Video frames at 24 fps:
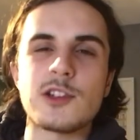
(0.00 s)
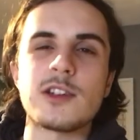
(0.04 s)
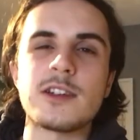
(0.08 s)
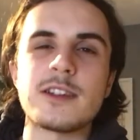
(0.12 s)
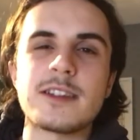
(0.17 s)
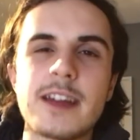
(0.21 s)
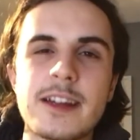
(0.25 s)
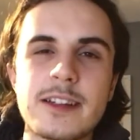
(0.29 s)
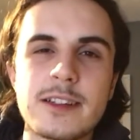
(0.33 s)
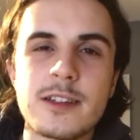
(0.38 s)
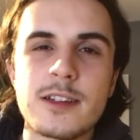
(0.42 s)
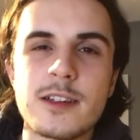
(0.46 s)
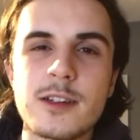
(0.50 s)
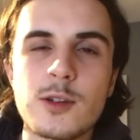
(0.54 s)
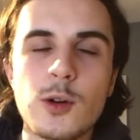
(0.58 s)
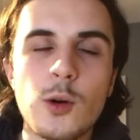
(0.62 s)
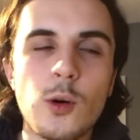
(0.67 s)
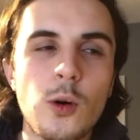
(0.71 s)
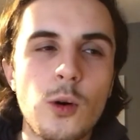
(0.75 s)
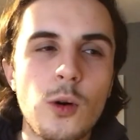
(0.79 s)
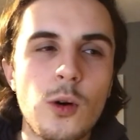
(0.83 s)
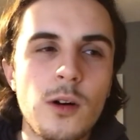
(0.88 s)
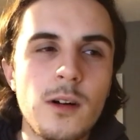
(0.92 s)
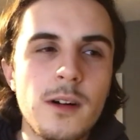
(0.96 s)
He's yet to
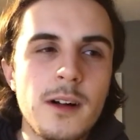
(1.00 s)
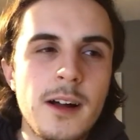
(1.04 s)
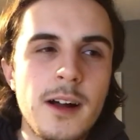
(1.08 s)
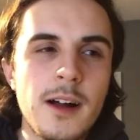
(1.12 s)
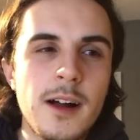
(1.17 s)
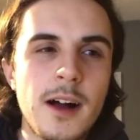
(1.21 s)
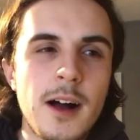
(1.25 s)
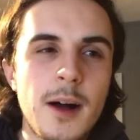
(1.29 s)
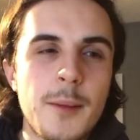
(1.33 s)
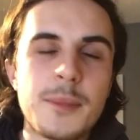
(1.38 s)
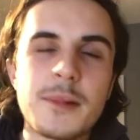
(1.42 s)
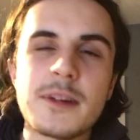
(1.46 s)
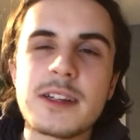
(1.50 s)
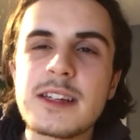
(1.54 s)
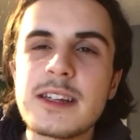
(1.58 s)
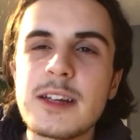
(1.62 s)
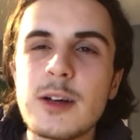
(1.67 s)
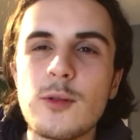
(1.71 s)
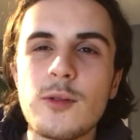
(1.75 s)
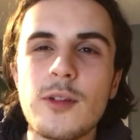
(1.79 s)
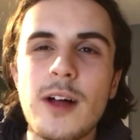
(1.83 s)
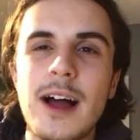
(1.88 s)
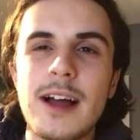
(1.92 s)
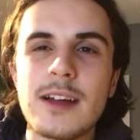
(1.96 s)
score, but
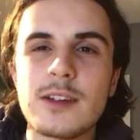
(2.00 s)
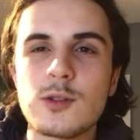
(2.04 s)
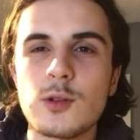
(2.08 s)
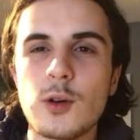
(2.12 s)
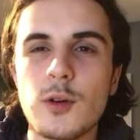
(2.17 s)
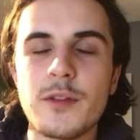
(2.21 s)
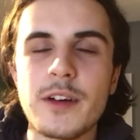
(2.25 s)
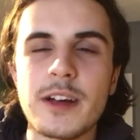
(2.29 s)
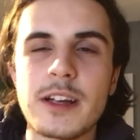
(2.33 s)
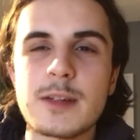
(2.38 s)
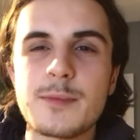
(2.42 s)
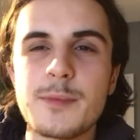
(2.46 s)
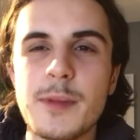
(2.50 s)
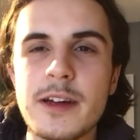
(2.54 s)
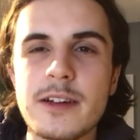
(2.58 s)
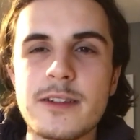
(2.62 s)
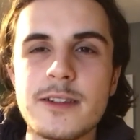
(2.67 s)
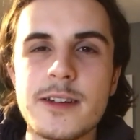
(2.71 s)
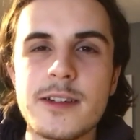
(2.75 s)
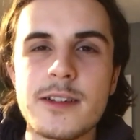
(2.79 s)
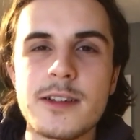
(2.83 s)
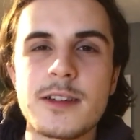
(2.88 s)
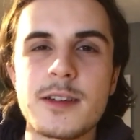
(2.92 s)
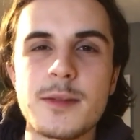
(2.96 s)
still that sort of
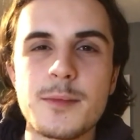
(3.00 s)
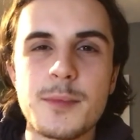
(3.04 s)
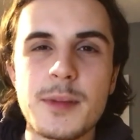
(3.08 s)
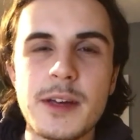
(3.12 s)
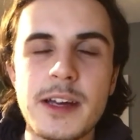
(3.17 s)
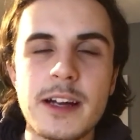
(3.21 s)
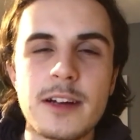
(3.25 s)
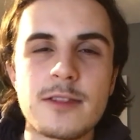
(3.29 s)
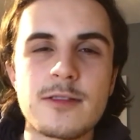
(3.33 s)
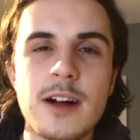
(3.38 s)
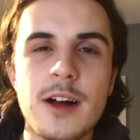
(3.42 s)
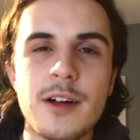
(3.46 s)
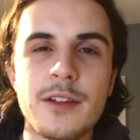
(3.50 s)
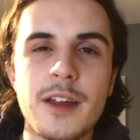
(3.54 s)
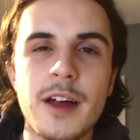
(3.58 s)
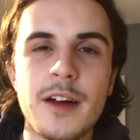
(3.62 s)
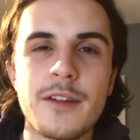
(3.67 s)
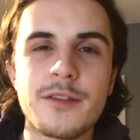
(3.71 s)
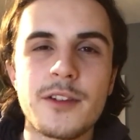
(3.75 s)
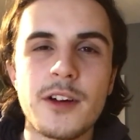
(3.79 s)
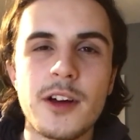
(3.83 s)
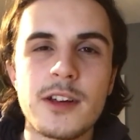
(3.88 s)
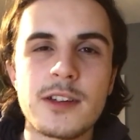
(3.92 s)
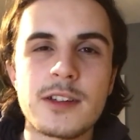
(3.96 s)
experience and being around that
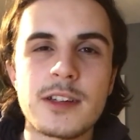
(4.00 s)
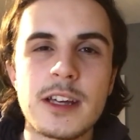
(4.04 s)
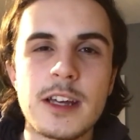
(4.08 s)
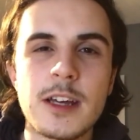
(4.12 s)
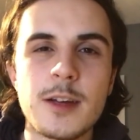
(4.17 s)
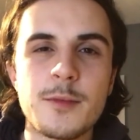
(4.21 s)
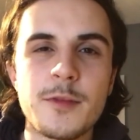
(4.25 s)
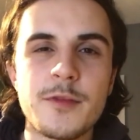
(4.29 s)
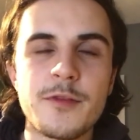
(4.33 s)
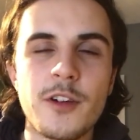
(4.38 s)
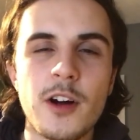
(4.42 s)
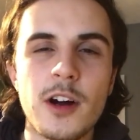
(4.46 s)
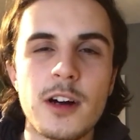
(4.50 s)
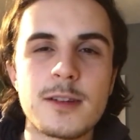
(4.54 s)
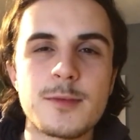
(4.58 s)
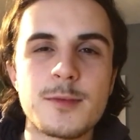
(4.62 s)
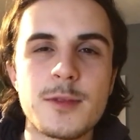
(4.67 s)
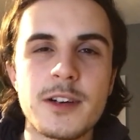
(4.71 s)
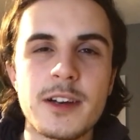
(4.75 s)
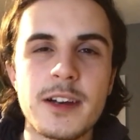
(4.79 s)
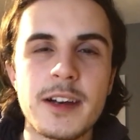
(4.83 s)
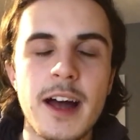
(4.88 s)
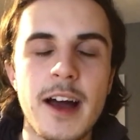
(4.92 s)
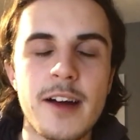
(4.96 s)
first team
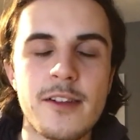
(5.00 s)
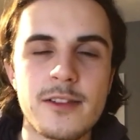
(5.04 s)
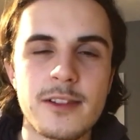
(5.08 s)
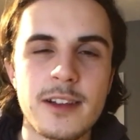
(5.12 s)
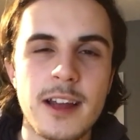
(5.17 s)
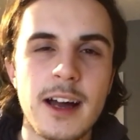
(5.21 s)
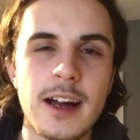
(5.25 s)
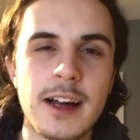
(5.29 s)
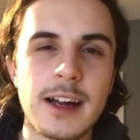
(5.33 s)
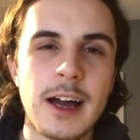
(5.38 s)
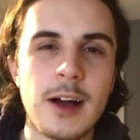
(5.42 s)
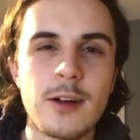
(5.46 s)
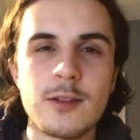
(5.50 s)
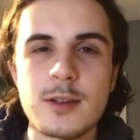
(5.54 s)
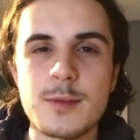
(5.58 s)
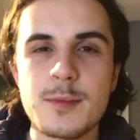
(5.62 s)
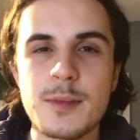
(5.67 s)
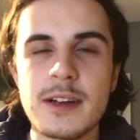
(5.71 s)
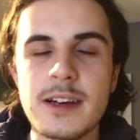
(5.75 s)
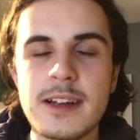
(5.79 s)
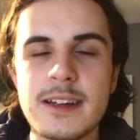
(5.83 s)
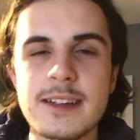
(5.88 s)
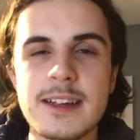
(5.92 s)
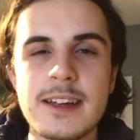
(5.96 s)
environment and having that
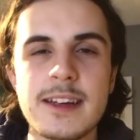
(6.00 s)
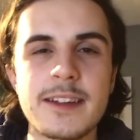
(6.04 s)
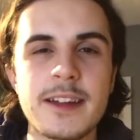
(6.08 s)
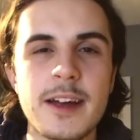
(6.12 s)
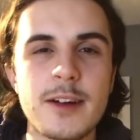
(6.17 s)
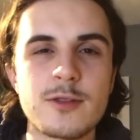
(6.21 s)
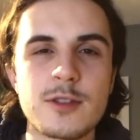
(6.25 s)
accountability and that